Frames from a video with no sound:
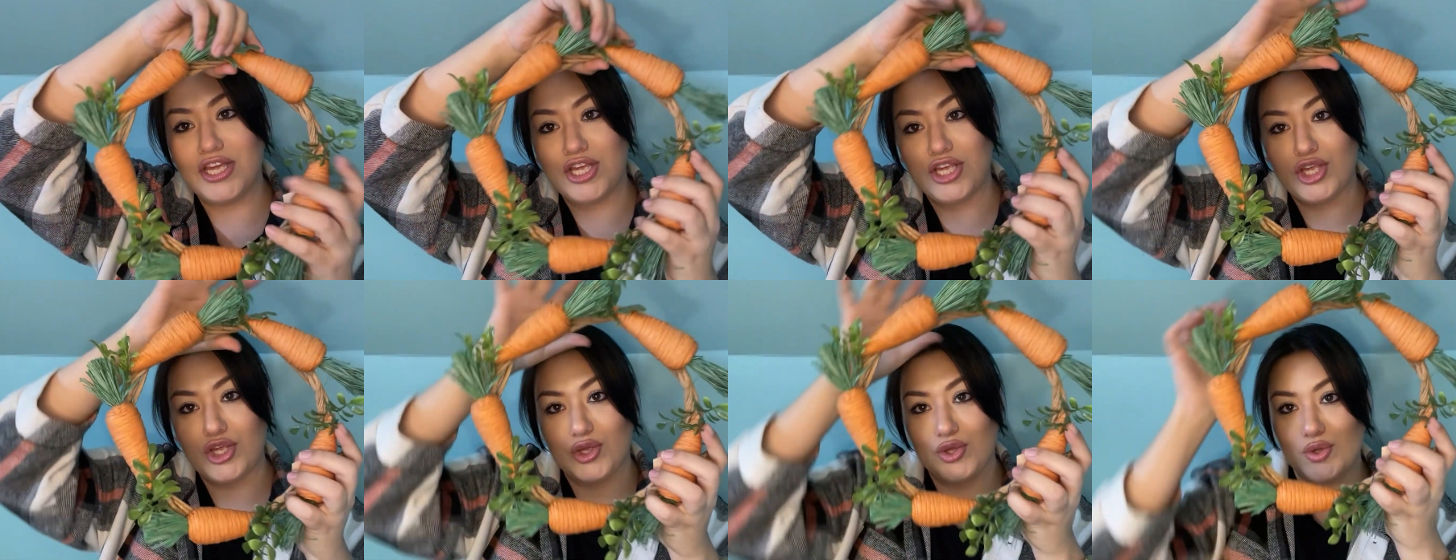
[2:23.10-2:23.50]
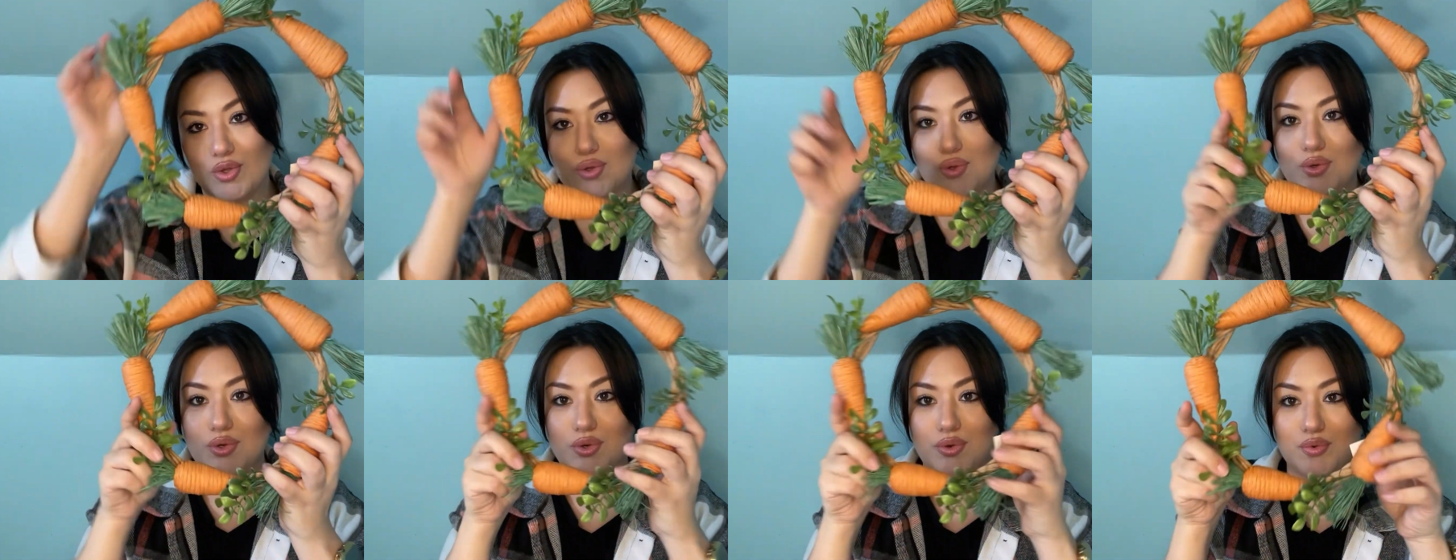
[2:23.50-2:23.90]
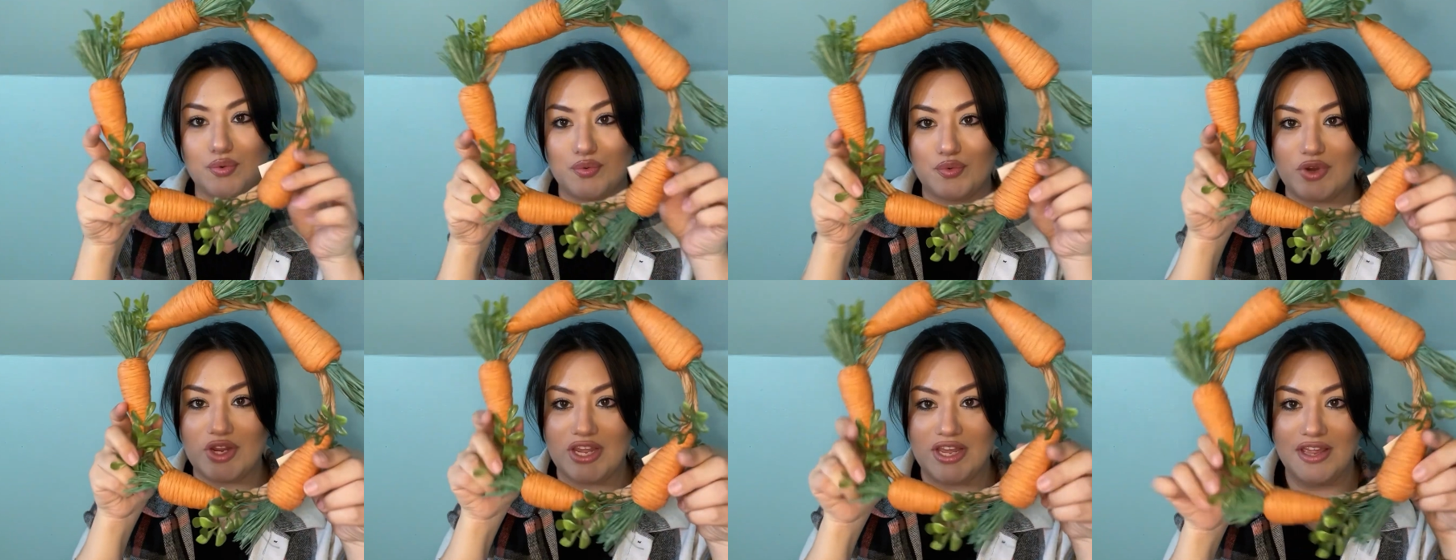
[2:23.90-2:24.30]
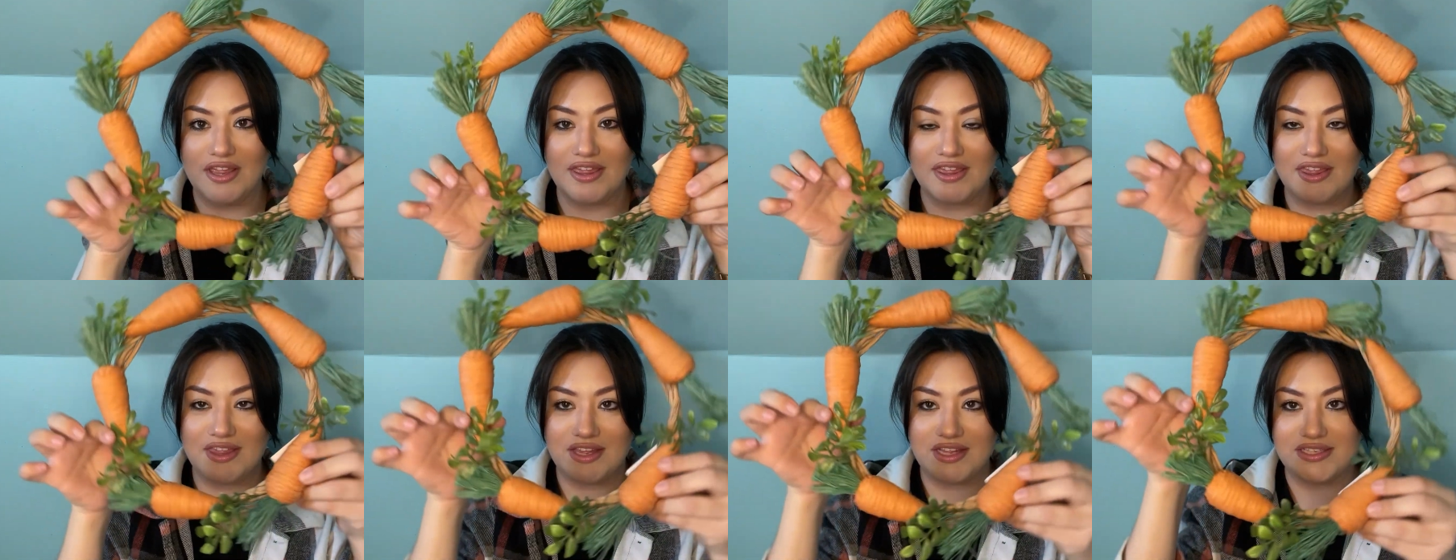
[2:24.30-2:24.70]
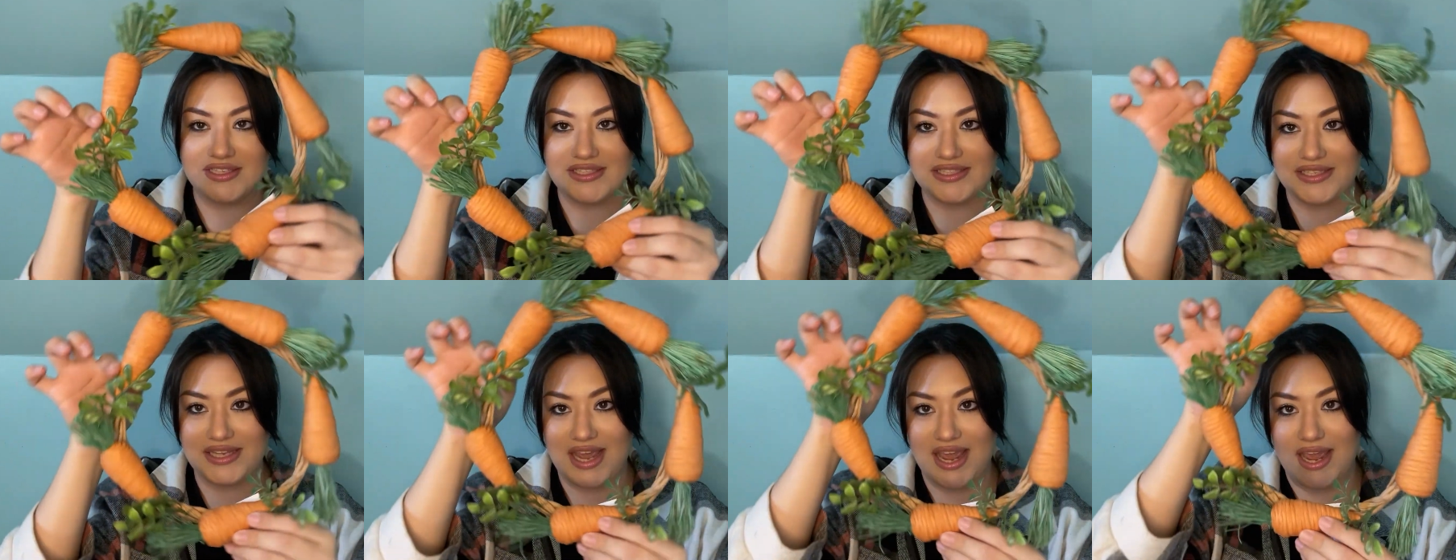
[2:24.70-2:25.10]
cute wreath.
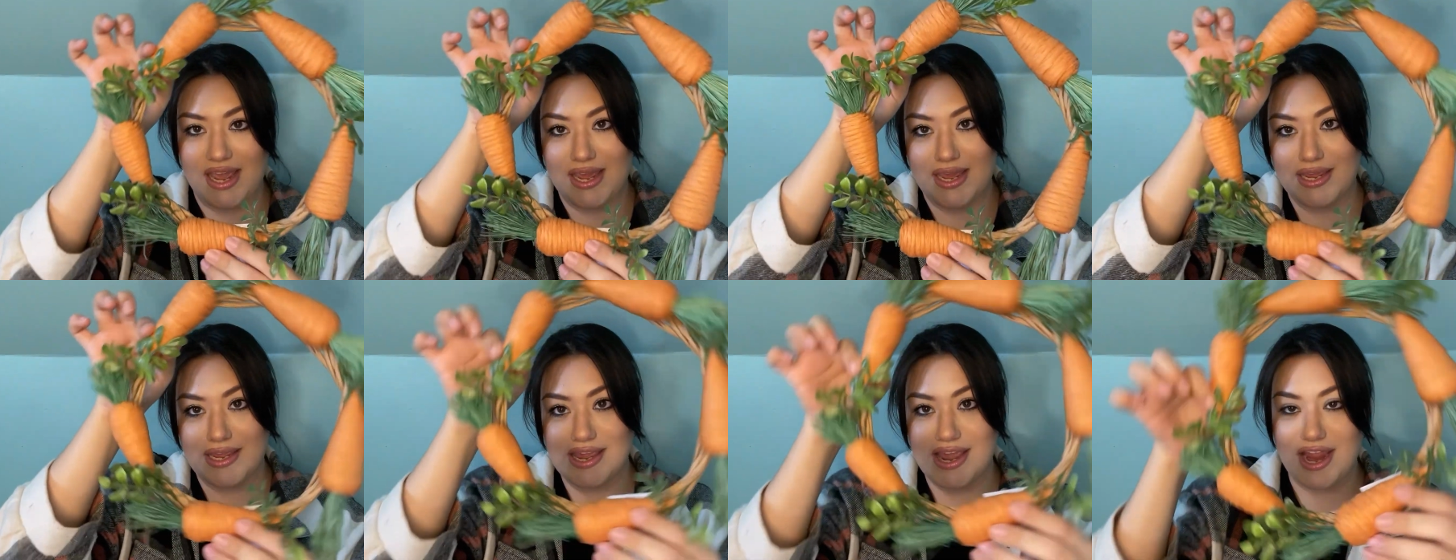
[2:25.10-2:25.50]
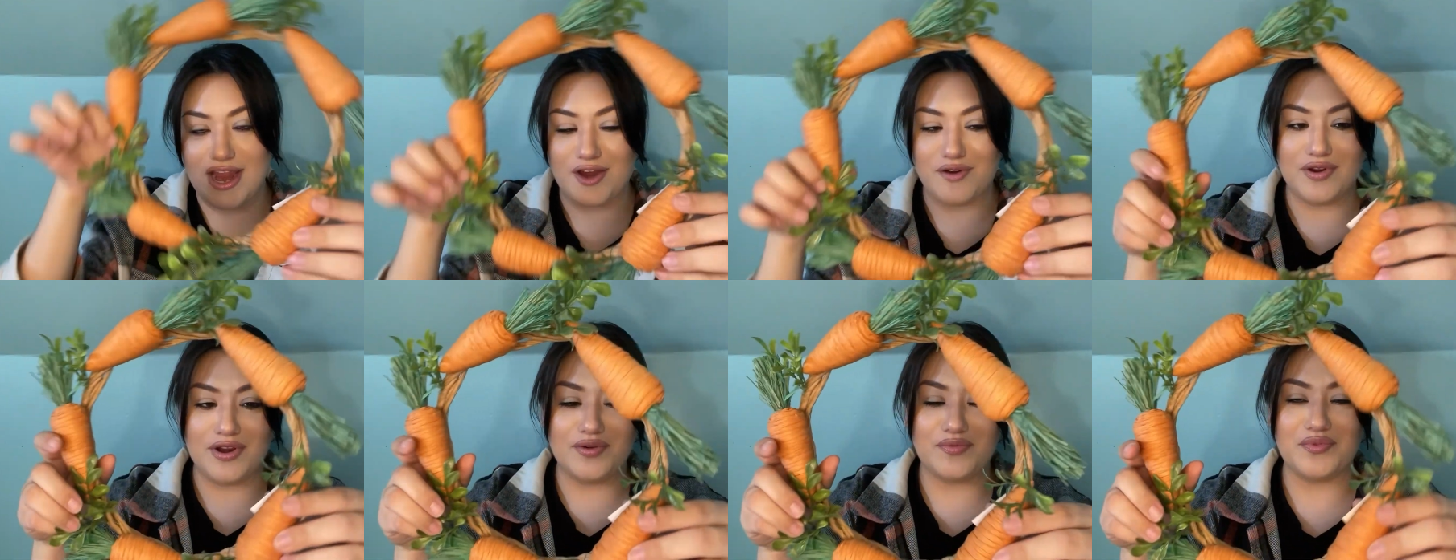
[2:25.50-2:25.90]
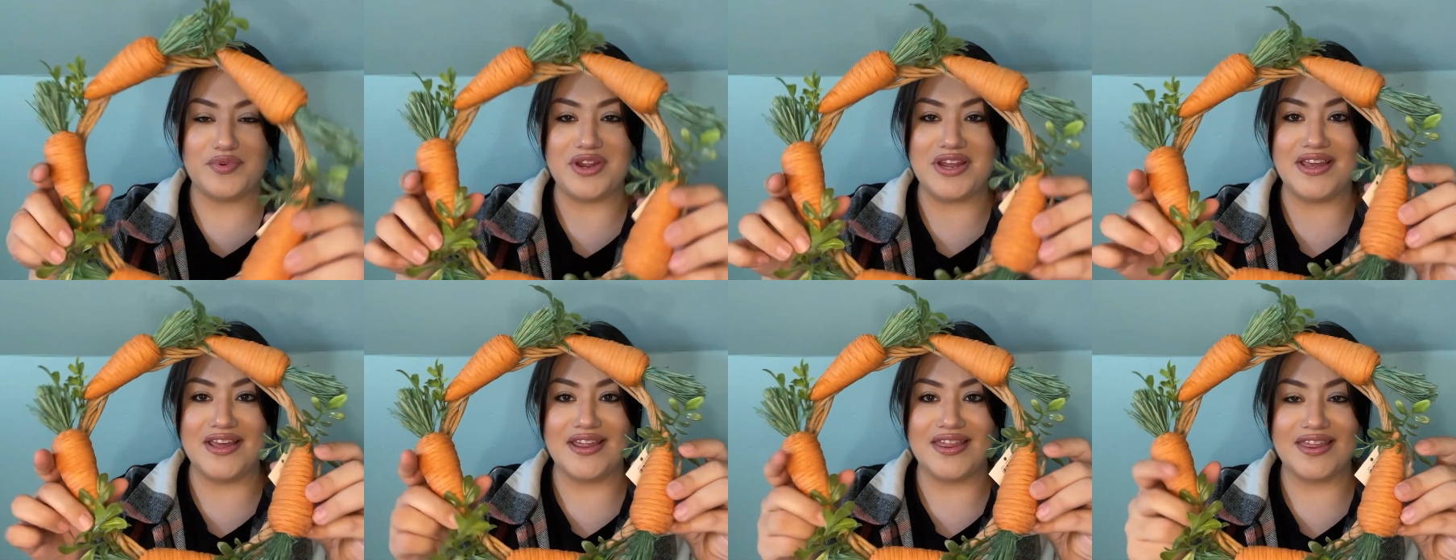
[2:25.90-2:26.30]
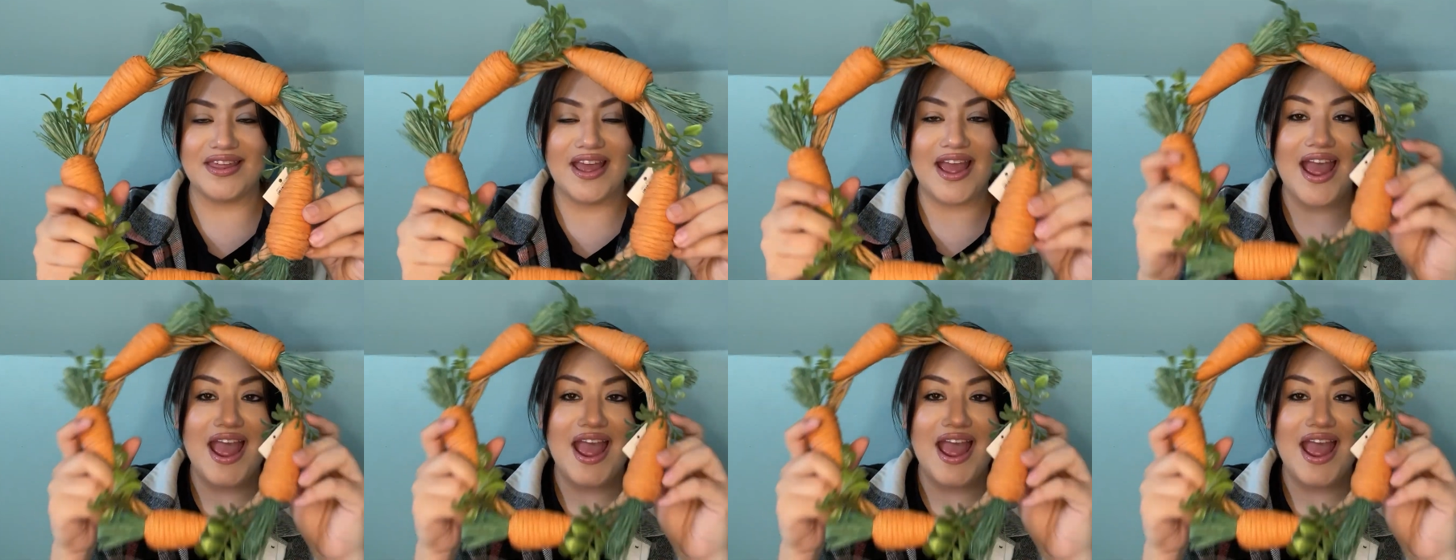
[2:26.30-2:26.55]
It's a carrot wreath.